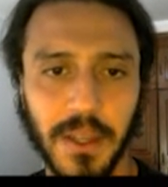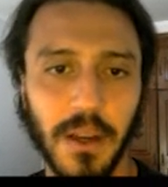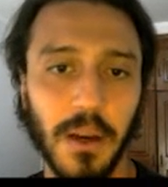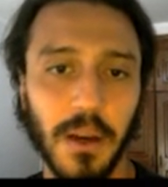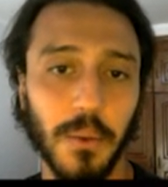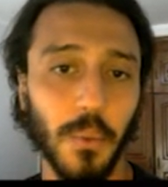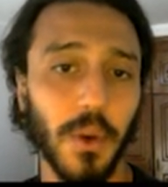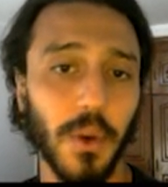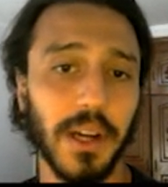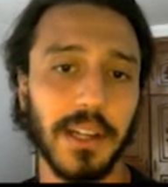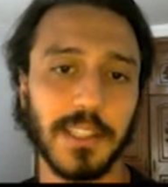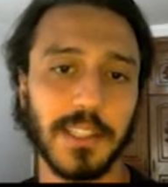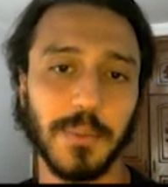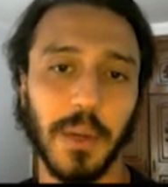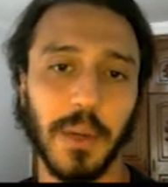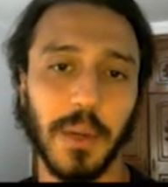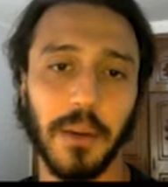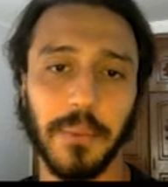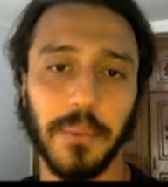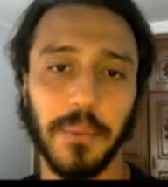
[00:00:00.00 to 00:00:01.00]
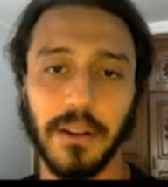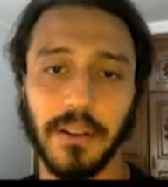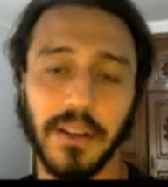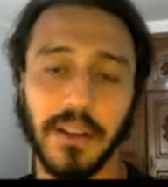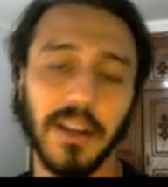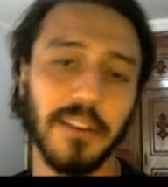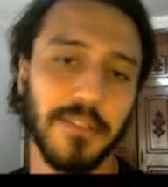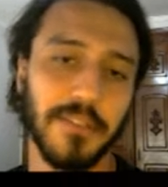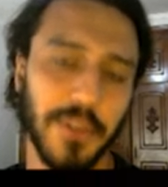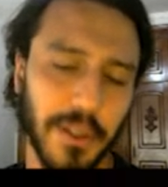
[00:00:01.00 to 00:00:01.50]
and one experiment in
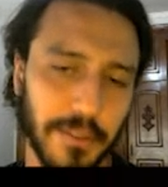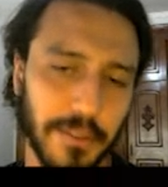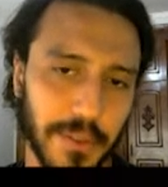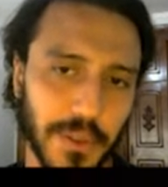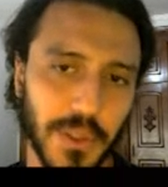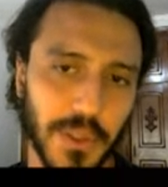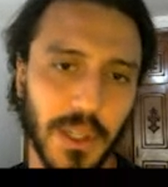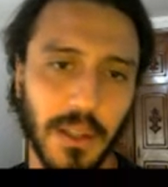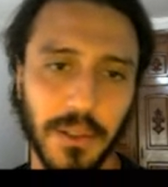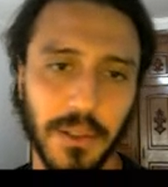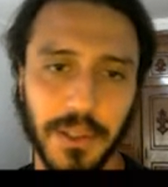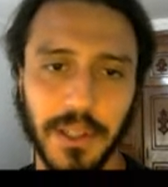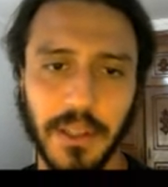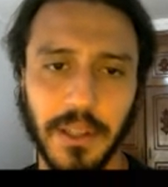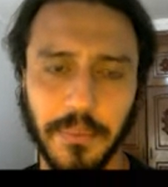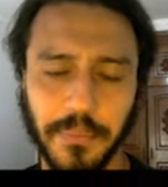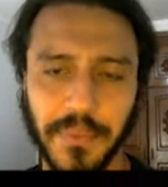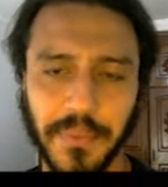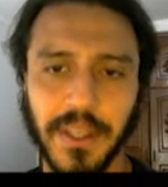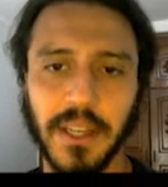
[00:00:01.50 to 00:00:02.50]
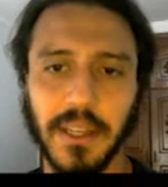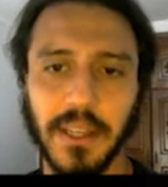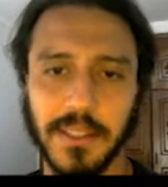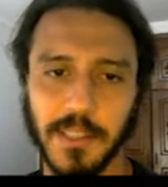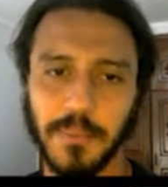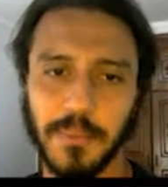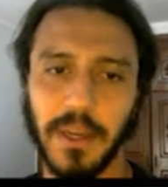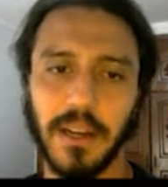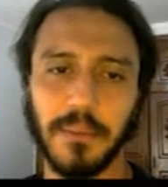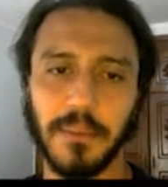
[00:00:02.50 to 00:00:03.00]
covering few-shot learning,
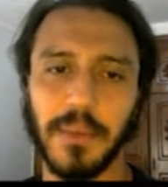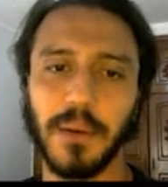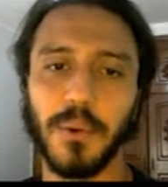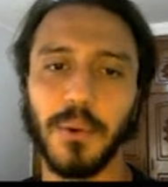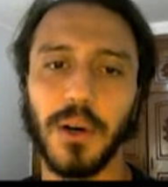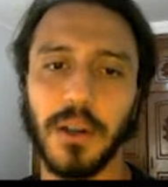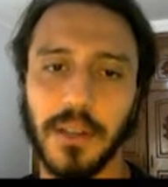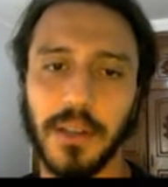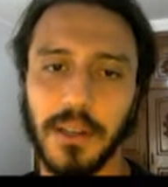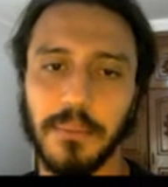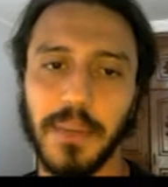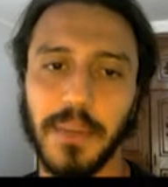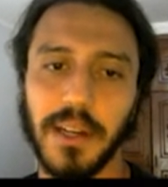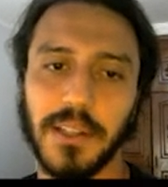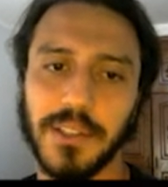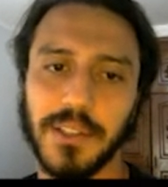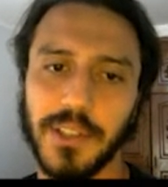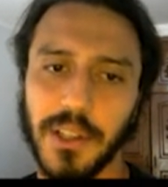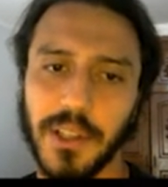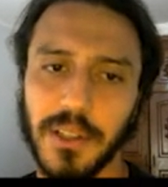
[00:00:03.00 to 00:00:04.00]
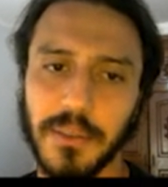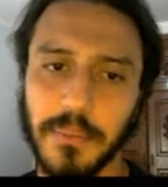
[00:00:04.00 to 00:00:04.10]
inspired by Wang and Bayer-João.